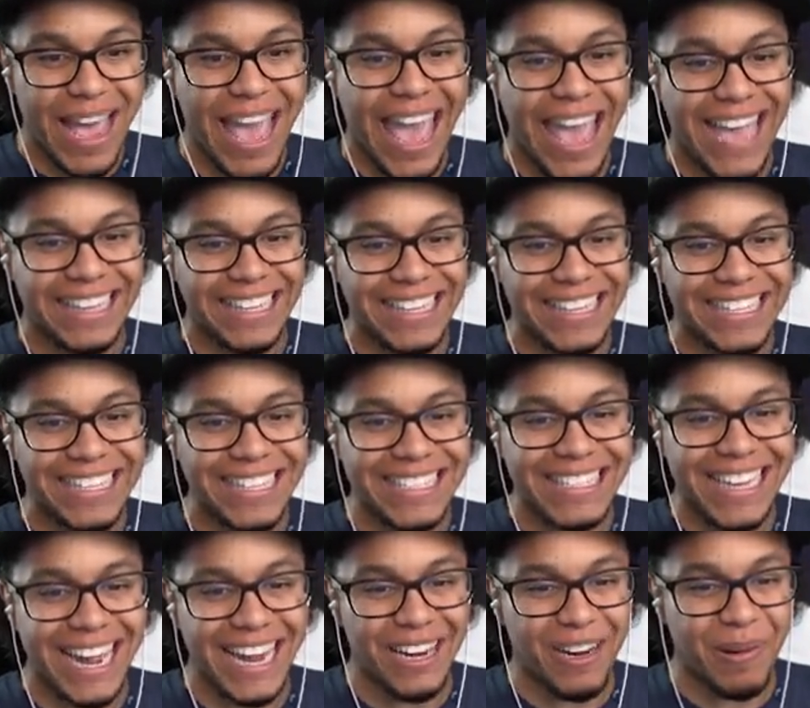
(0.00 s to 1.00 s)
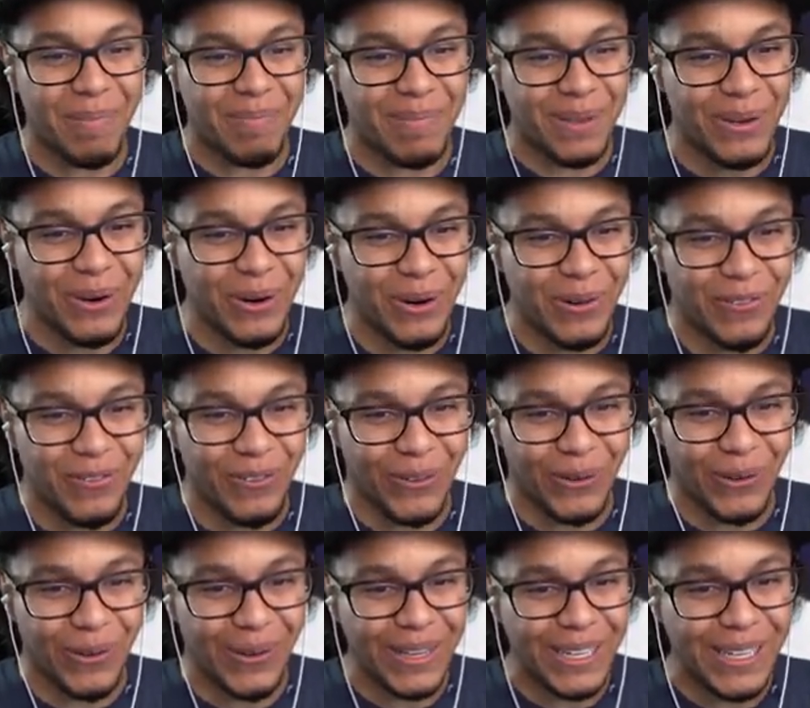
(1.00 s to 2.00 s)
Hey, this is kind of
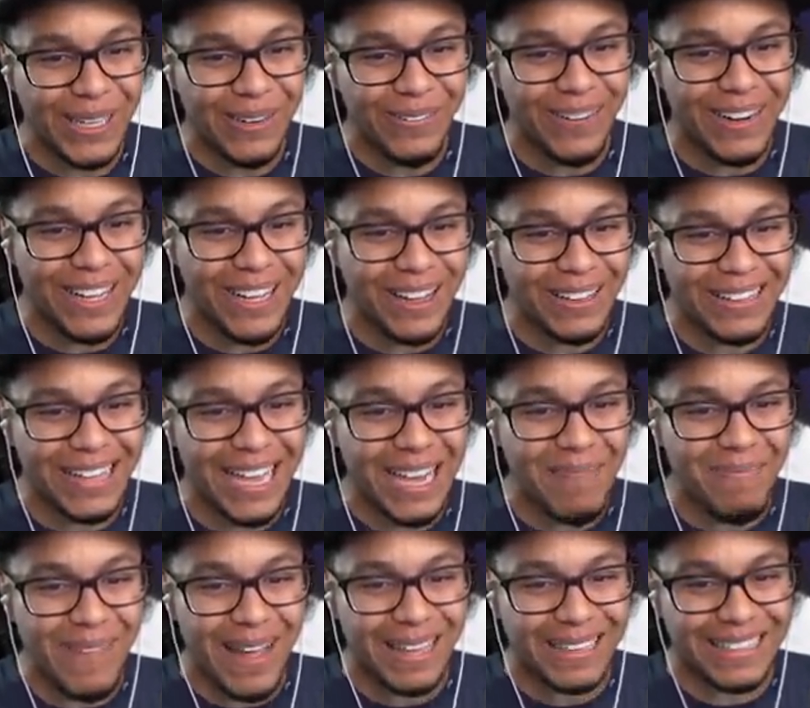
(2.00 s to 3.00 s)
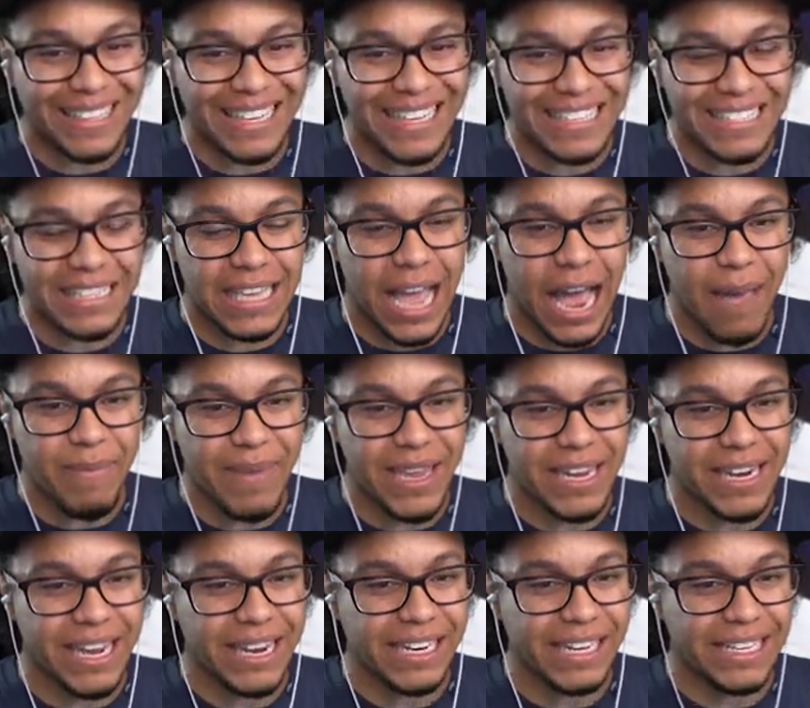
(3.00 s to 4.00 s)
beautiful. What do y'all think about this? I
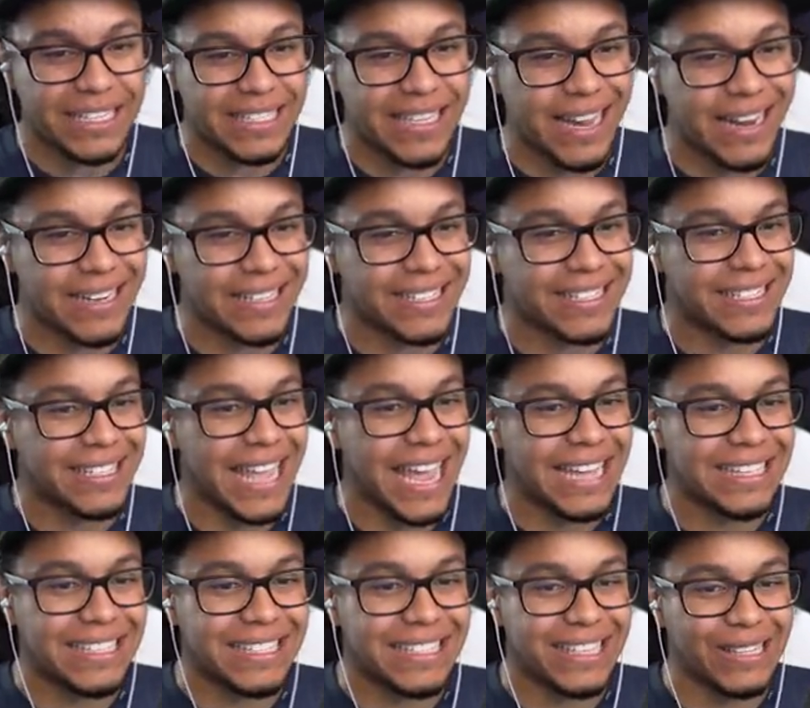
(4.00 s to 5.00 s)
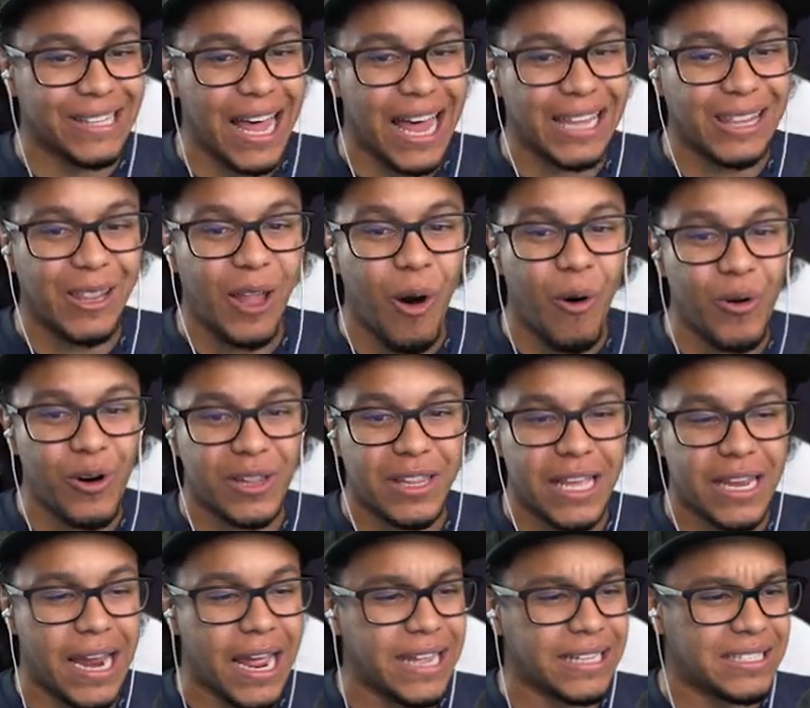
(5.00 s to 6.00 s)
mean, it is kind of stamped. It's a lot lower
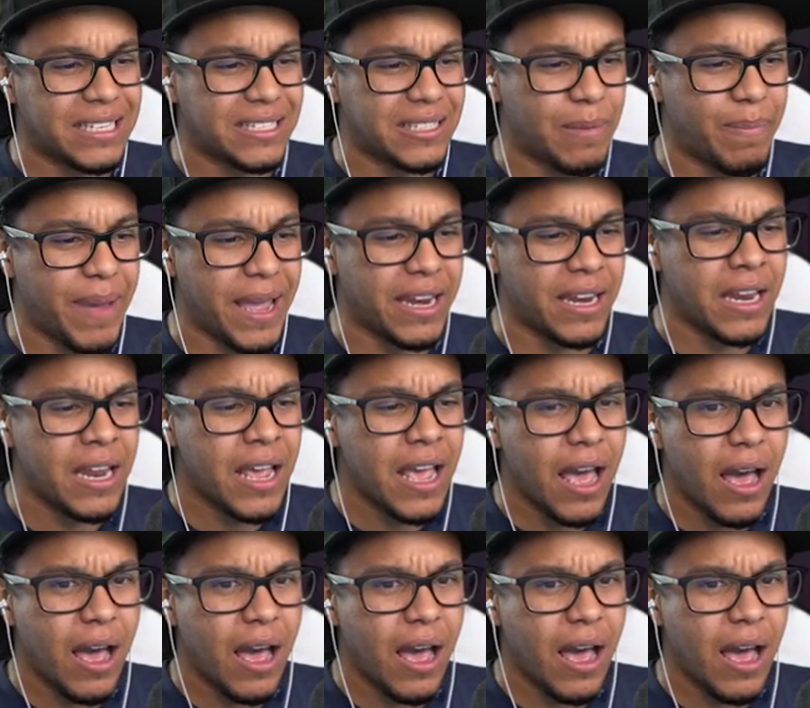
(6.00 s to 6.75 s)
than I anticipated.